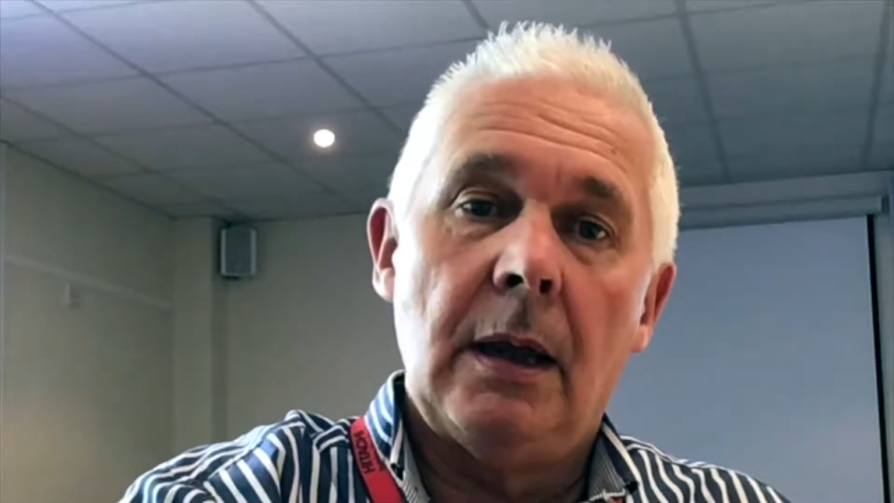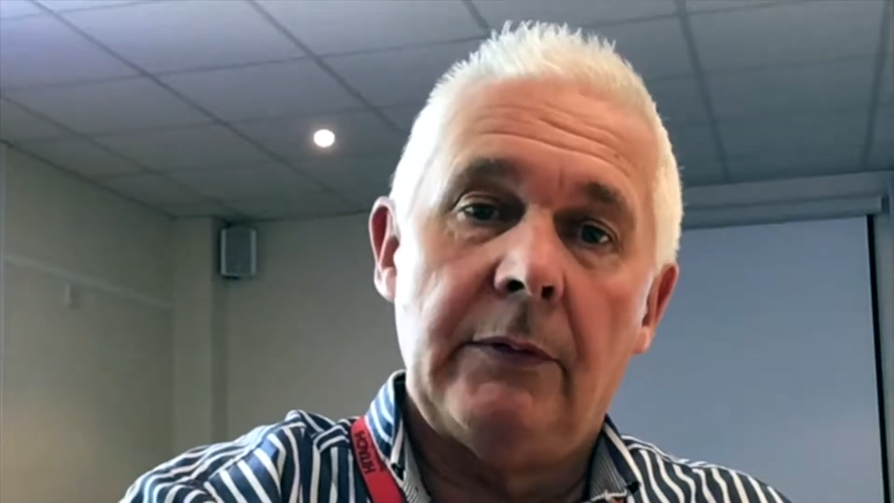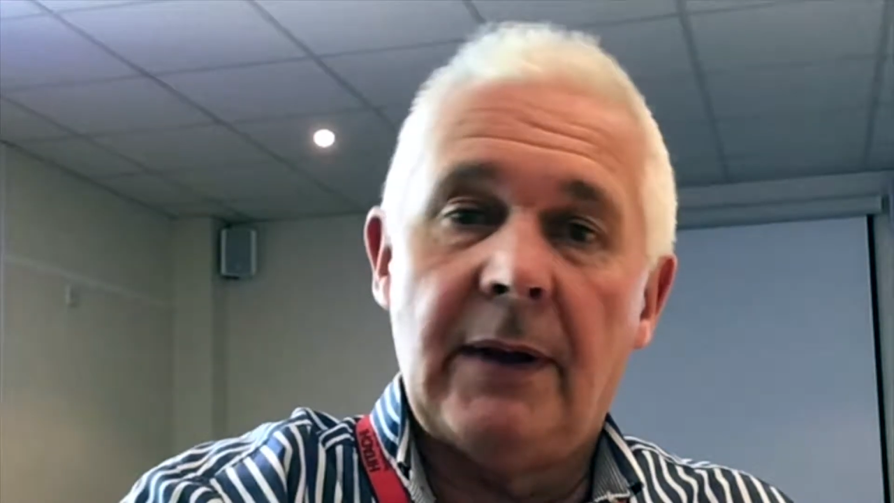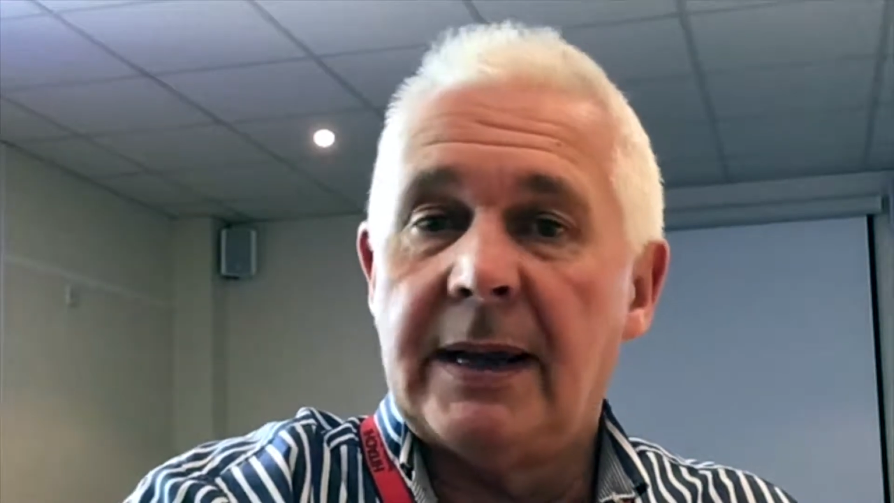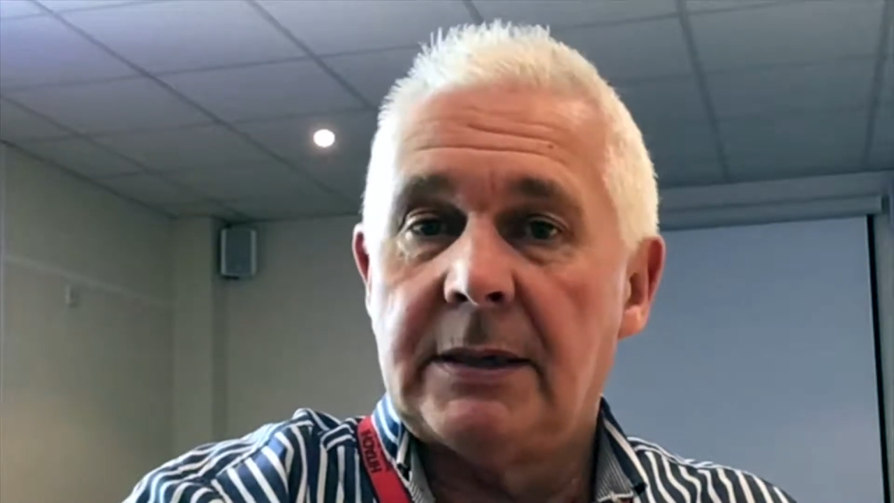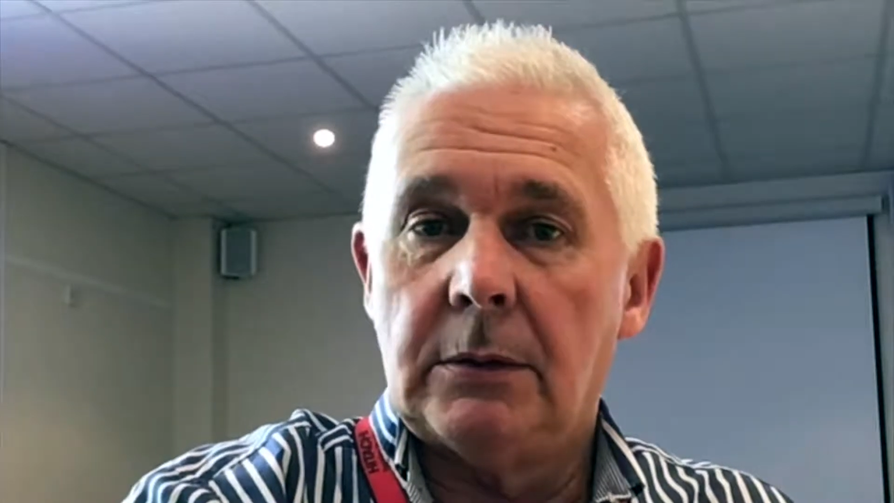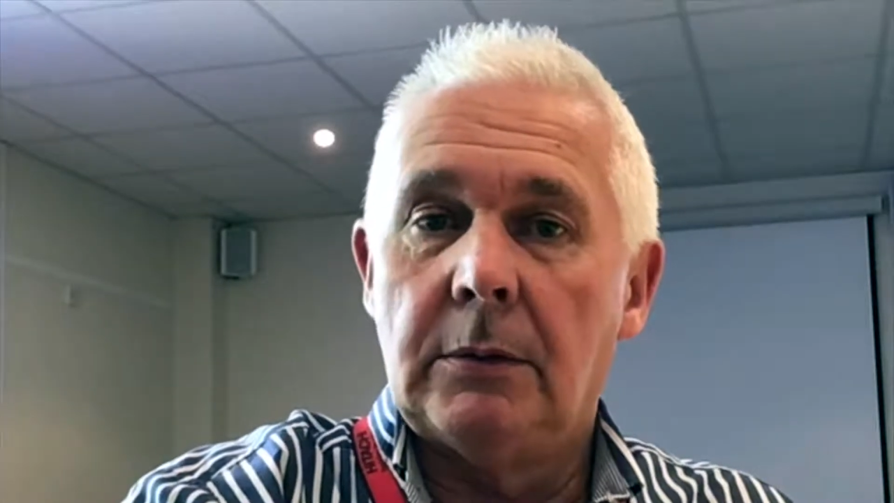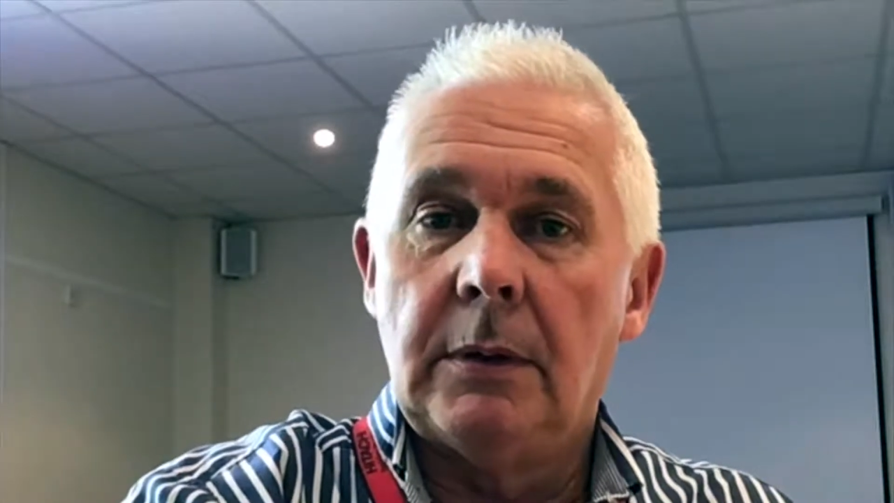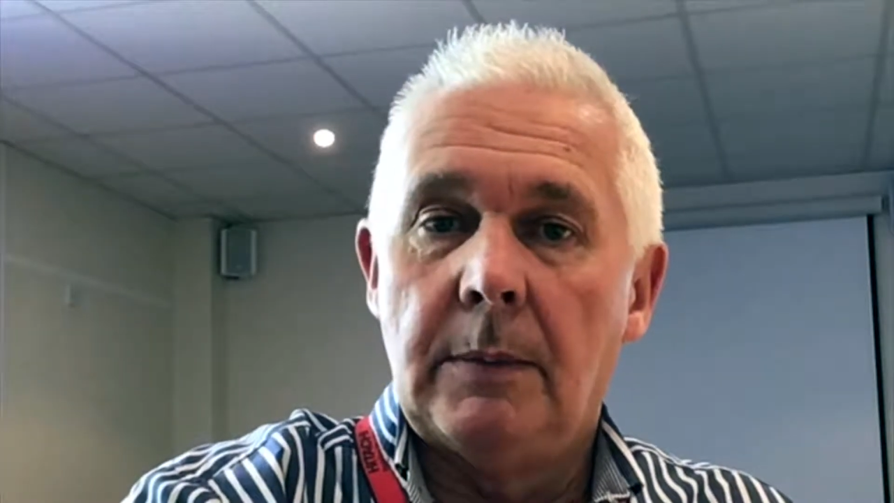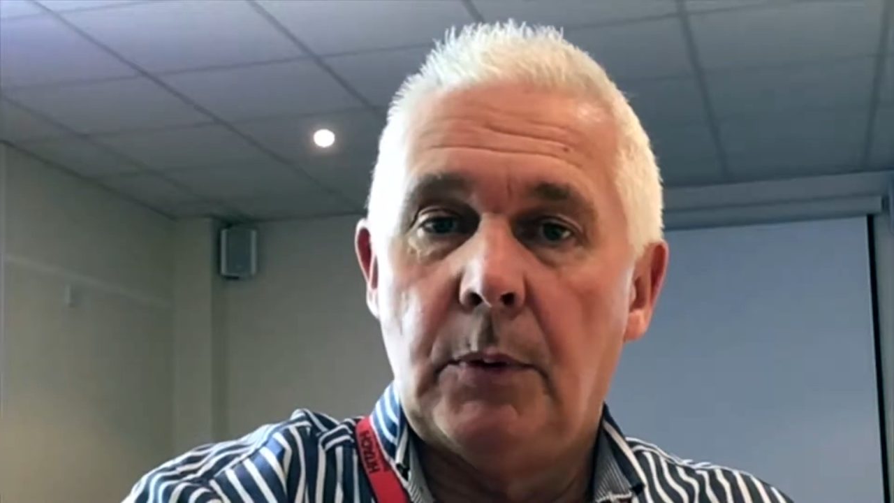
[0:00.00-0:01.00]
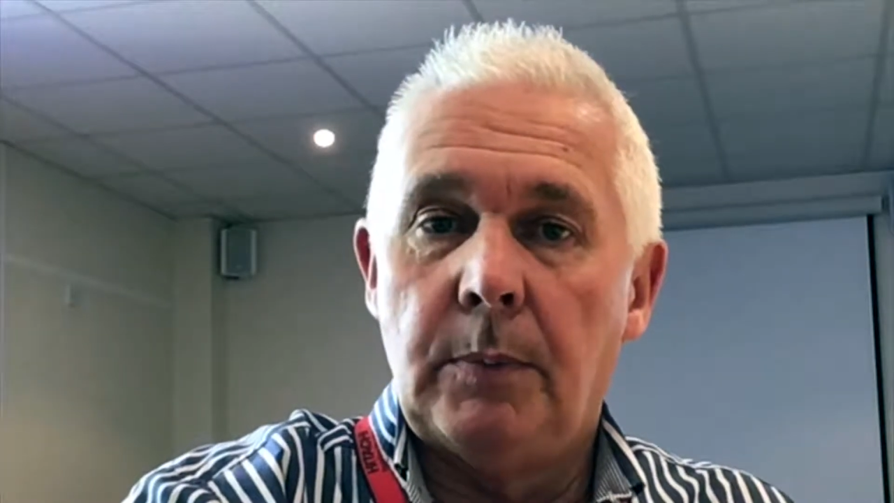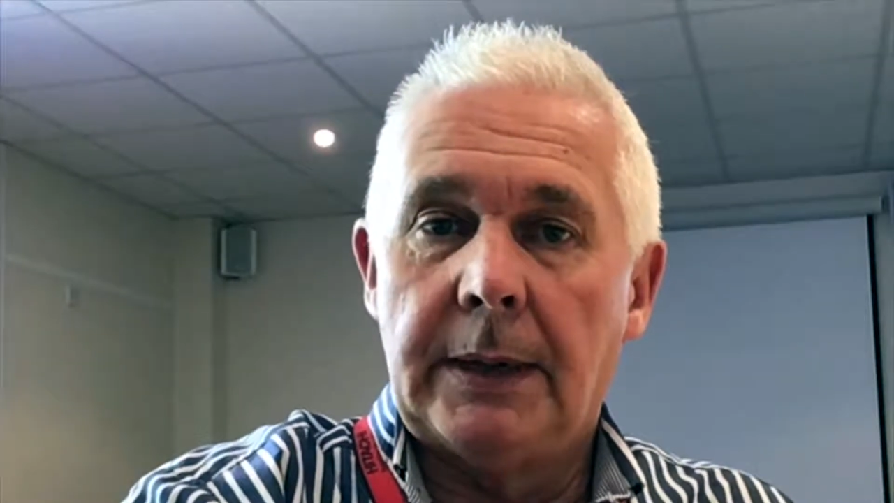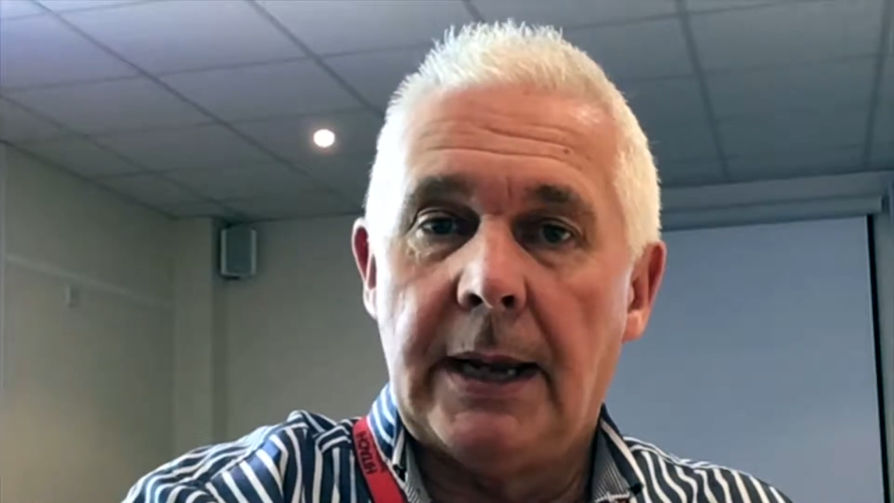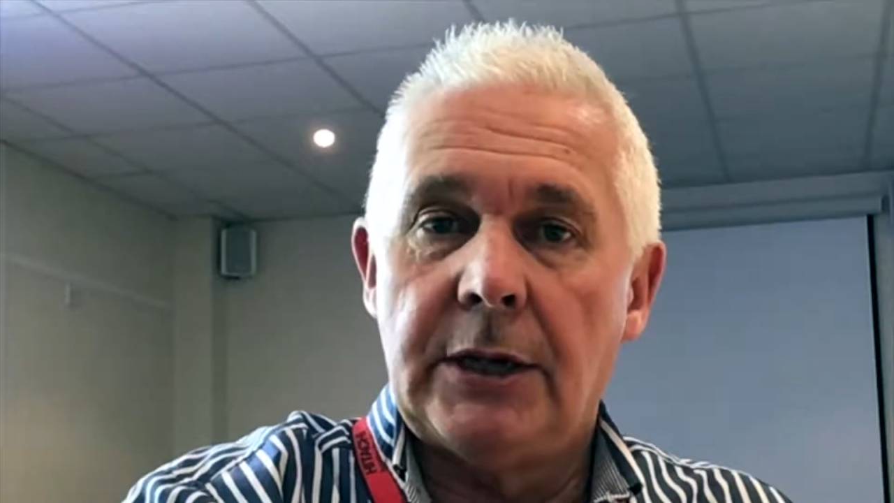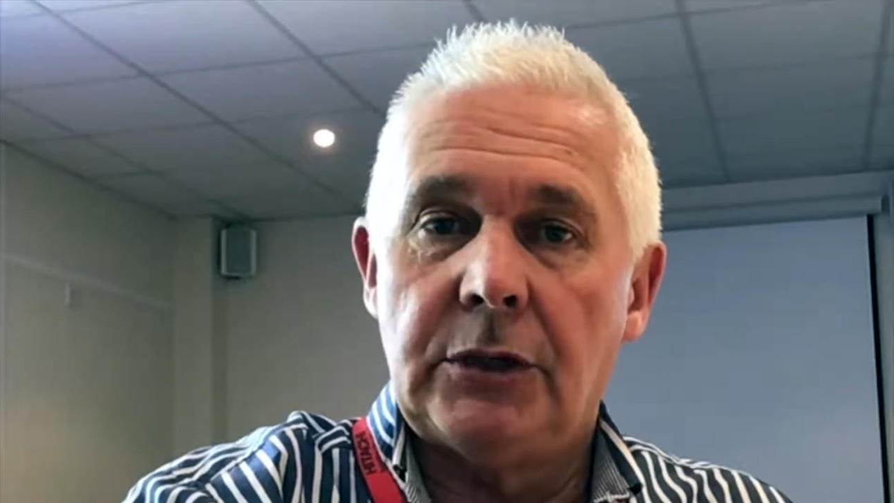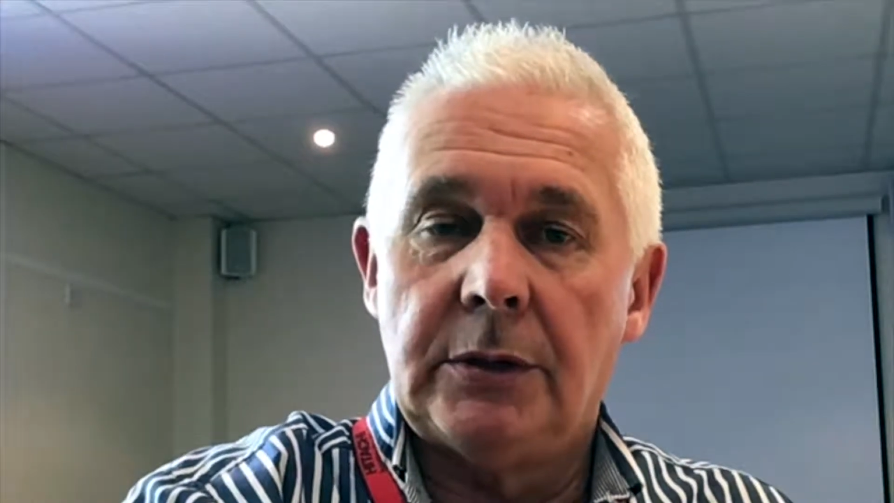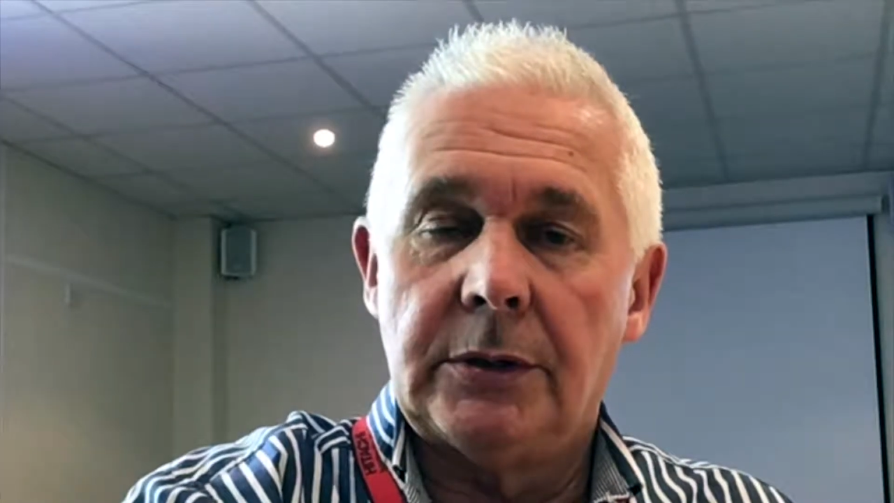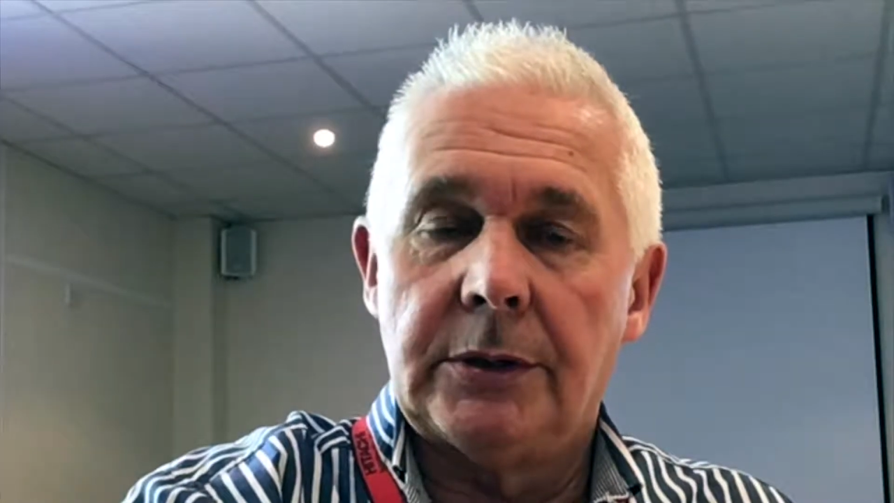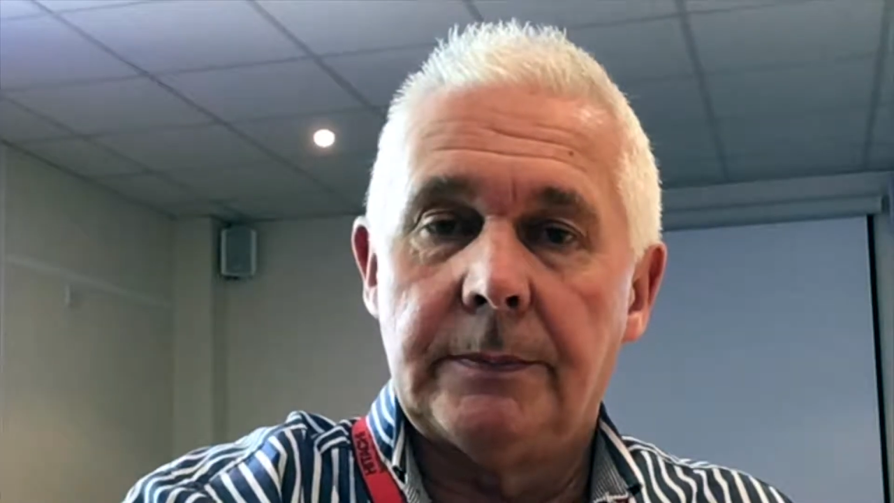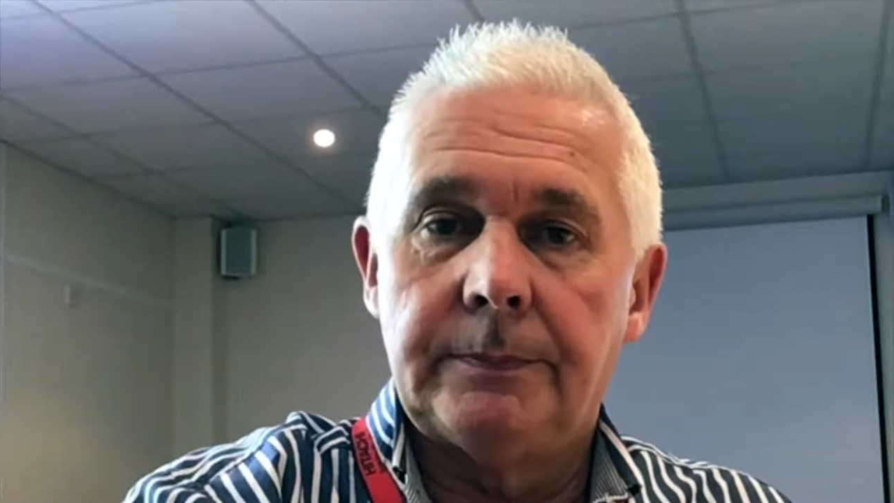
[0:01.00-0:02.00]
of ITIL
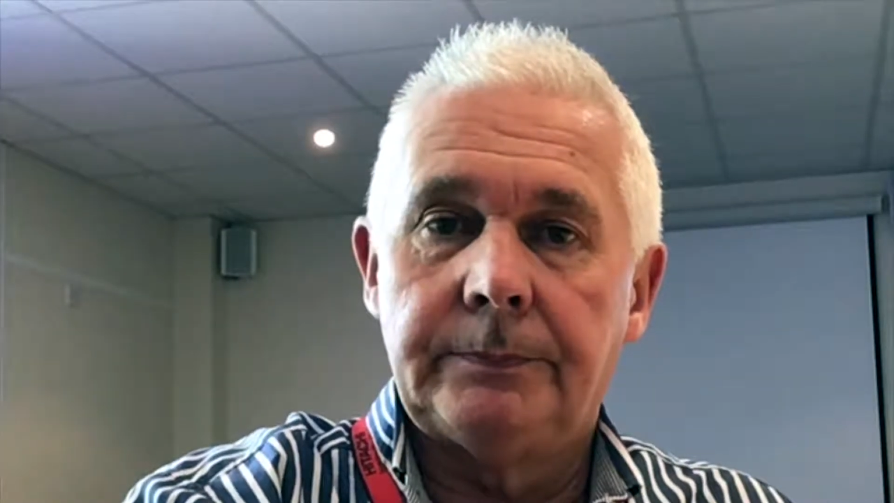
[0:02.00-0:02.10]
publications.